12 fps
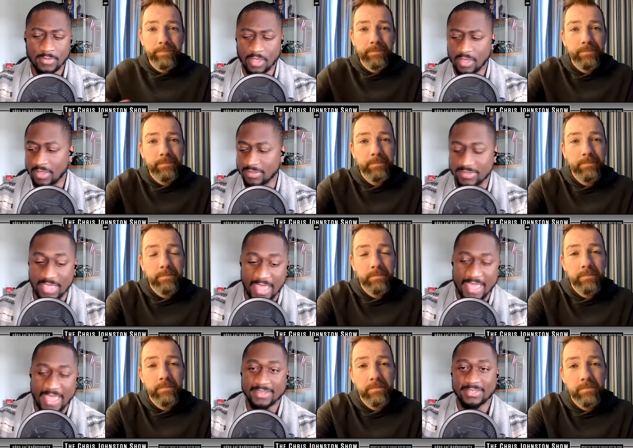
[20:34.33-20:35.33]
Speaker 1: now. Uh, to
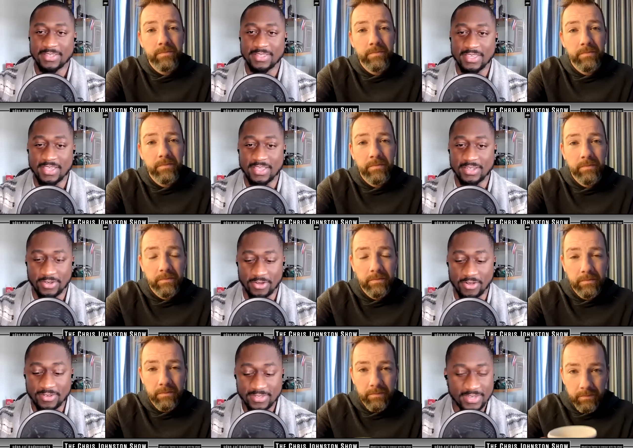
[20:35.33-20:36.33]
add to the
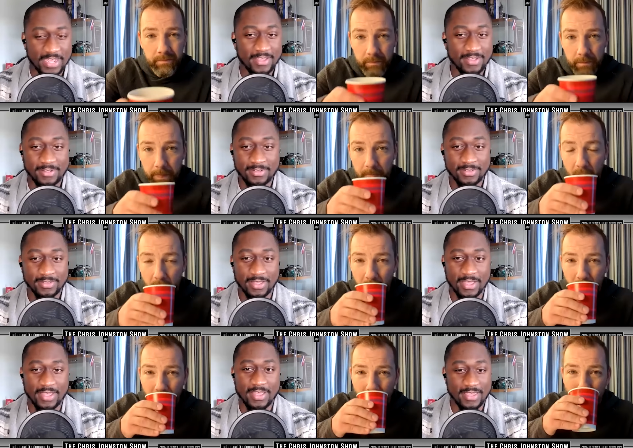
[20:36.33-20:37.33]
turnstile
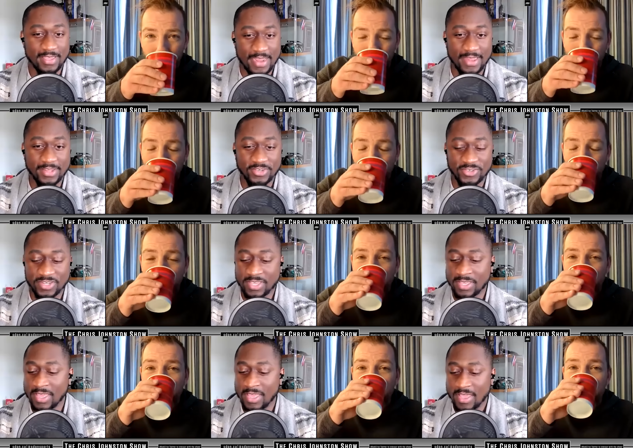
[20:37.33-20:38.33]
uh,
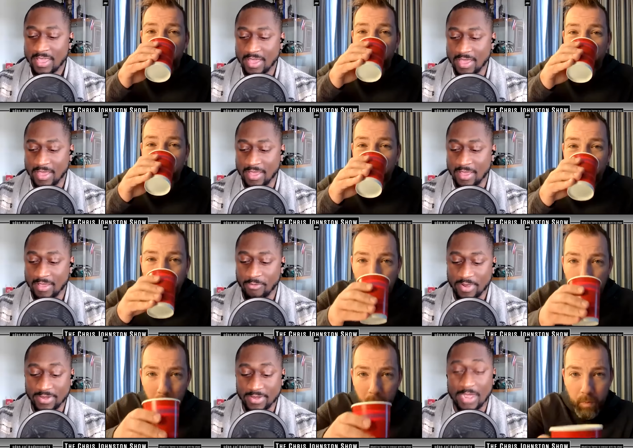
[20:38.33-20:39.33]
analogy, uh,
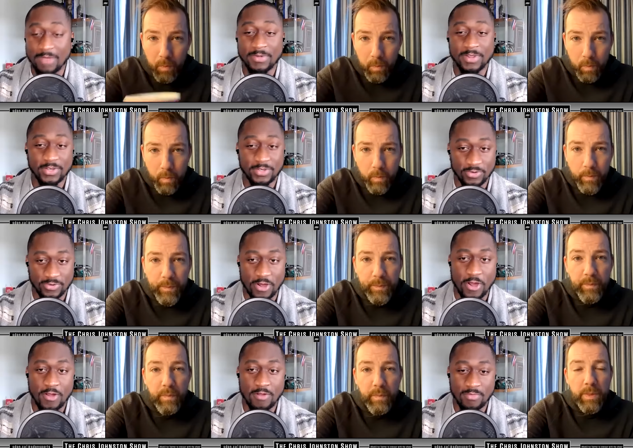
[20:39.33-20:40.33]
when Dominic
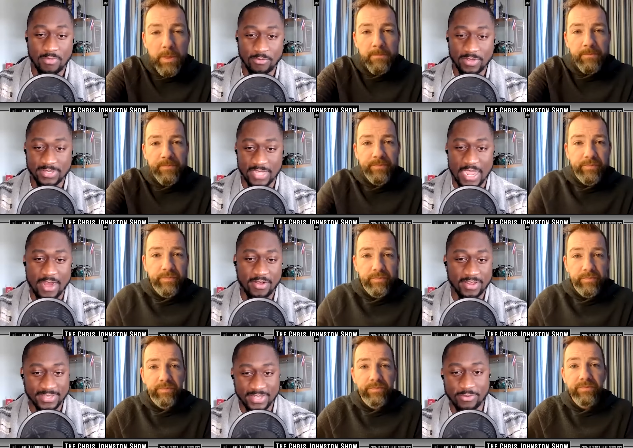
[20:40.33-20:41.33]
Ducharme was hired
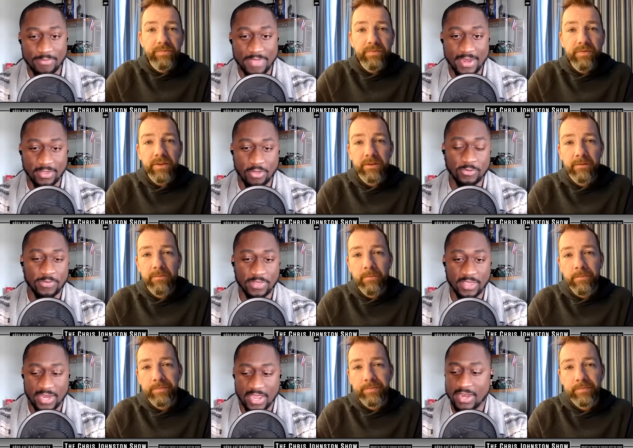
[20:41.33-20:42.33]
as interim head coach for
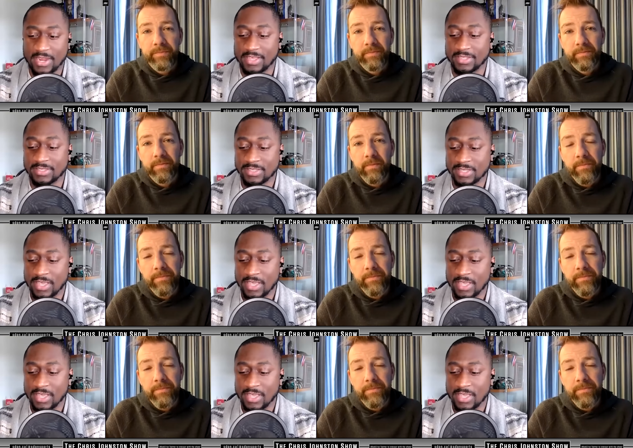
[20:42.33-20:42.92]
the Canadiens,